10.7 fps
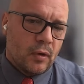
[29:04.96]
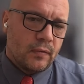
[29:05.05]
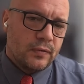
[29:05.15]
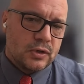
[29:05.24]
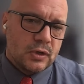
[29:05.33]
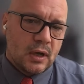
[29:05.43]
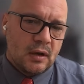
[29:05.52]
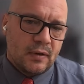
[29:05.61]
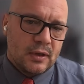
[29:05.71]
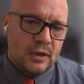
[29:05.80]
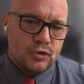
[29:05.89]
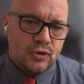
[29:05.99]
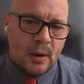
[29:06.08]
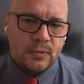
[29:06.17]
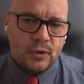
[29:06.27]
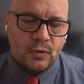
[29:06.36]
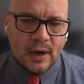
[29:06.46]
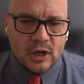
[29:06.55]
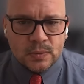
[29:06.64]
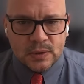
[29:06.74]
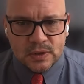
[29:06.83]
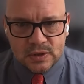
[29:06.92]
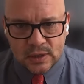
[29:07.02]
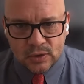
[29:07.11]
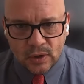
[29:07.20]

kind of the Trump derangement syndrome,